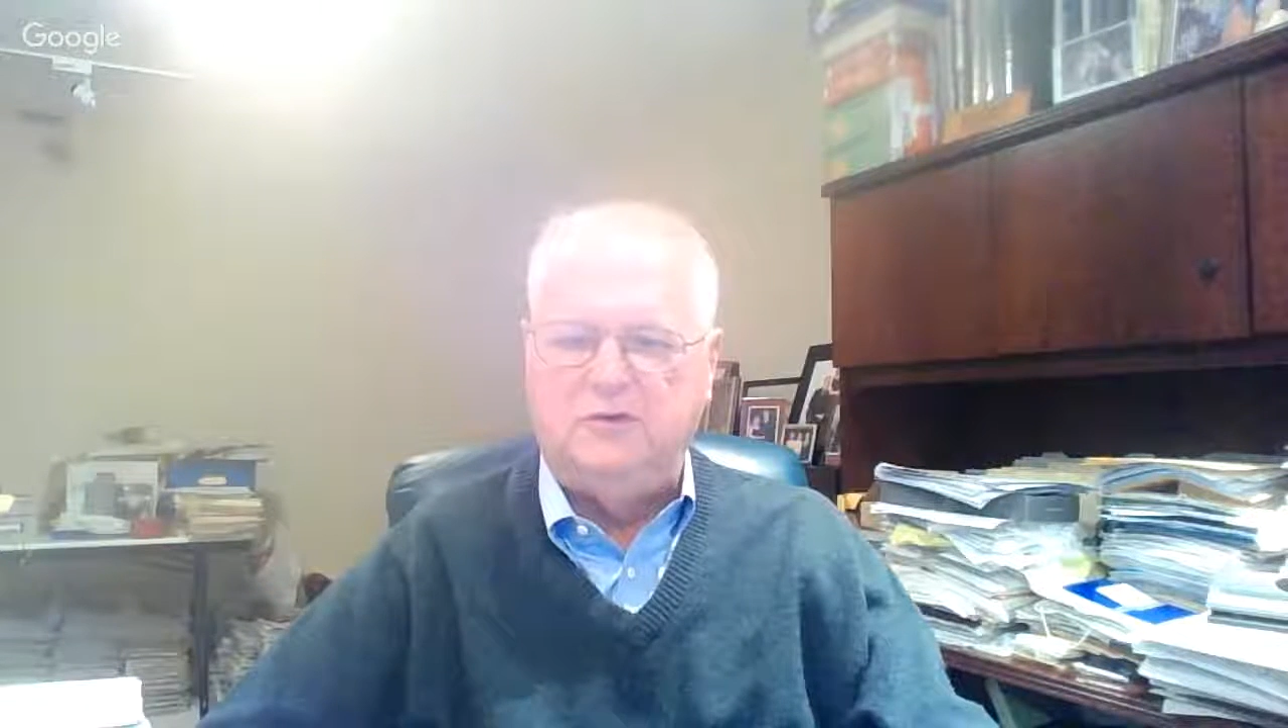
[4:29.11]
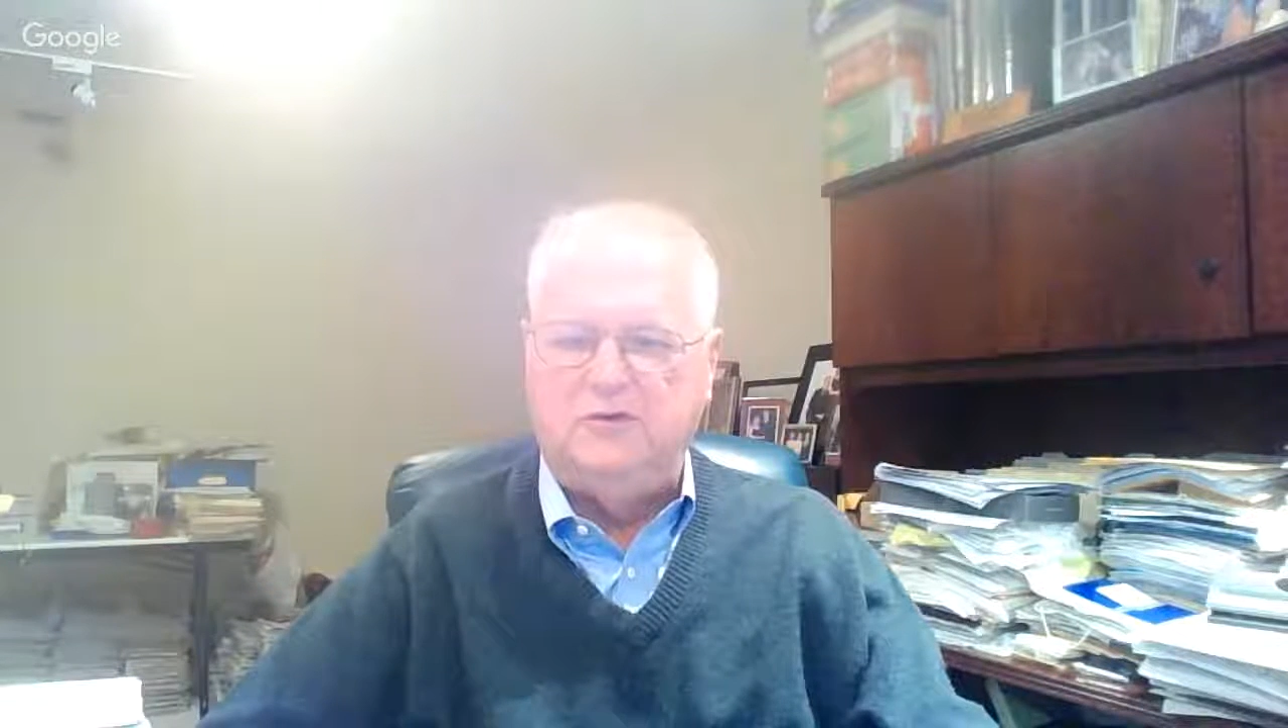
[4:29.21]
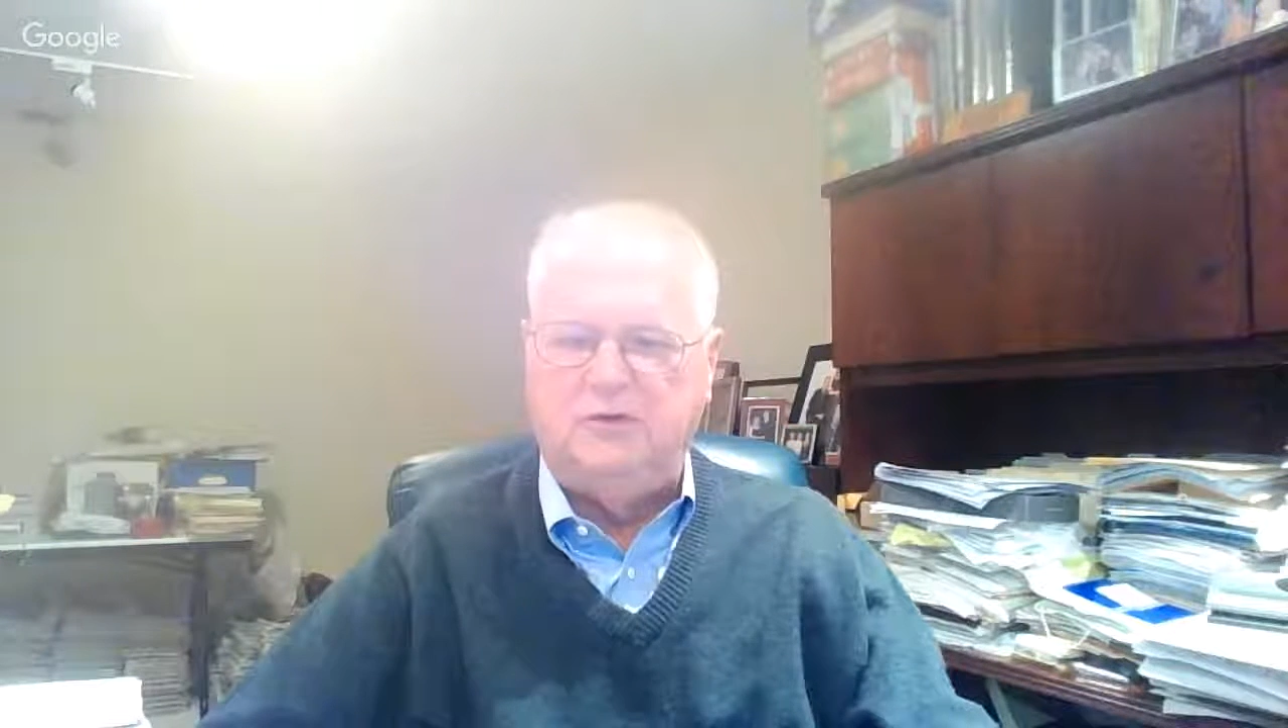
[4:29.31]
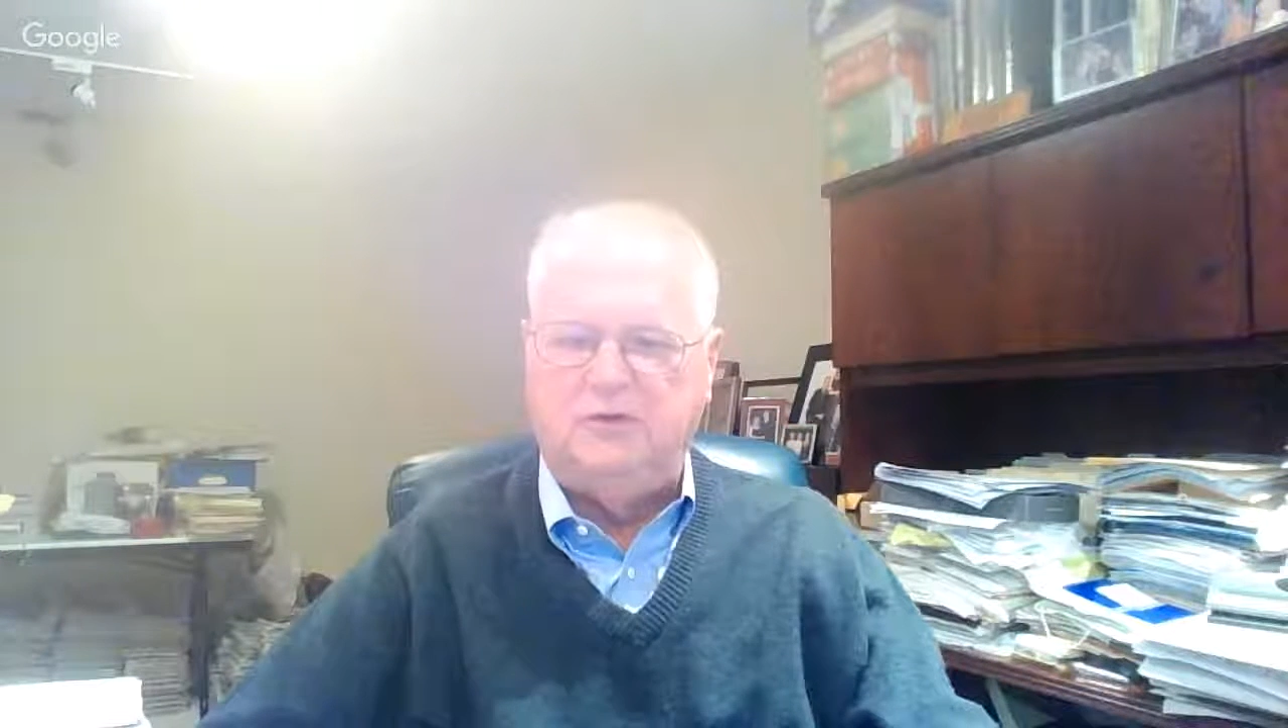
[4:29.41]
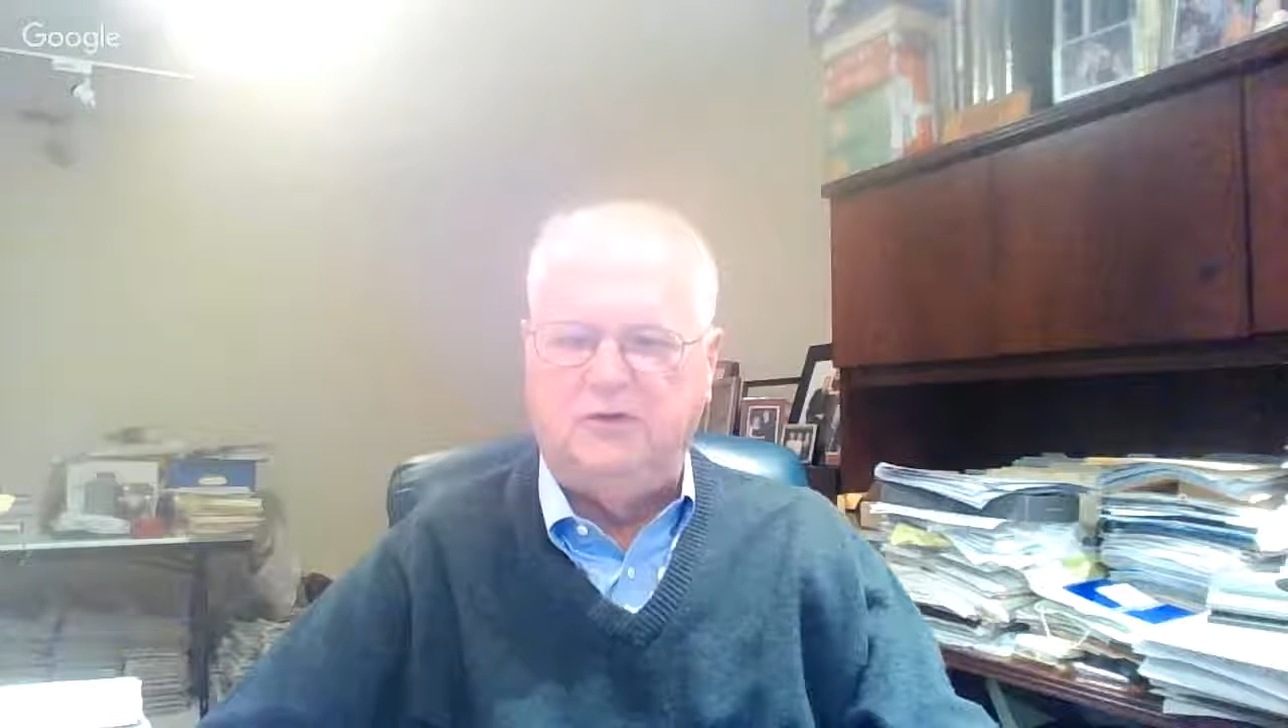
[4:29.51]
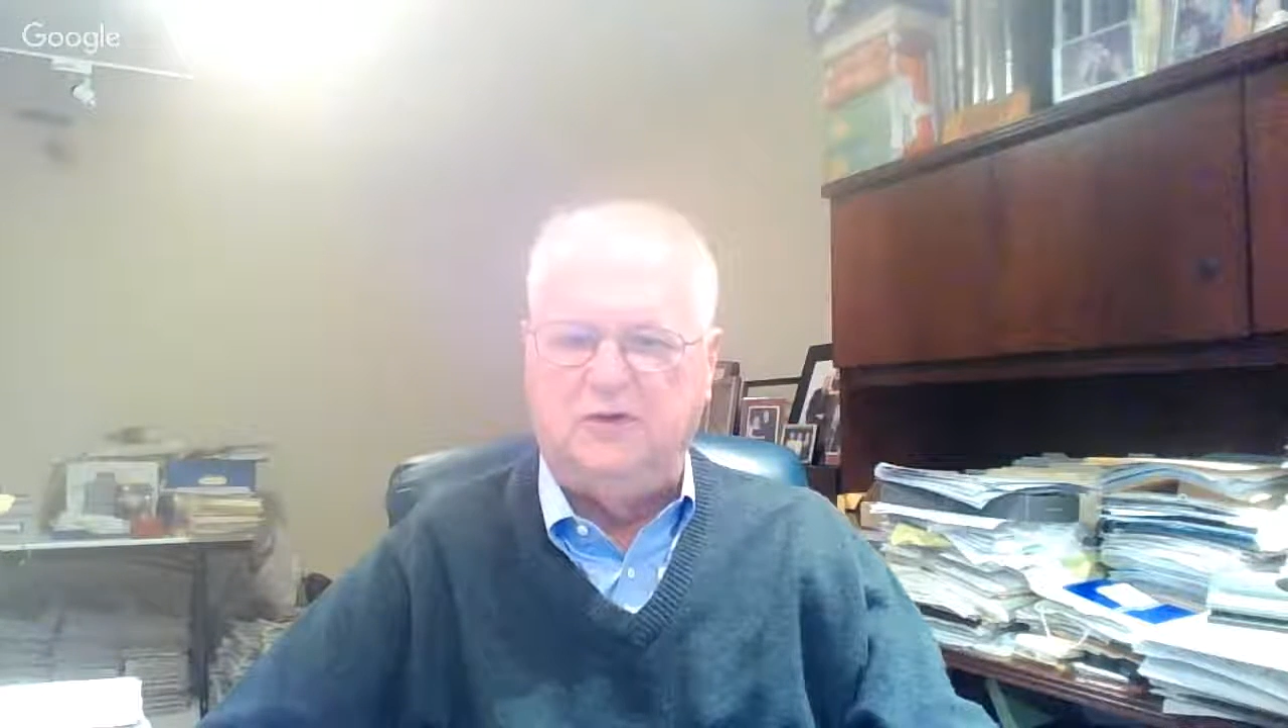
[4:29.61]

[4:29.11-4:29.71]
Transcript: 70s,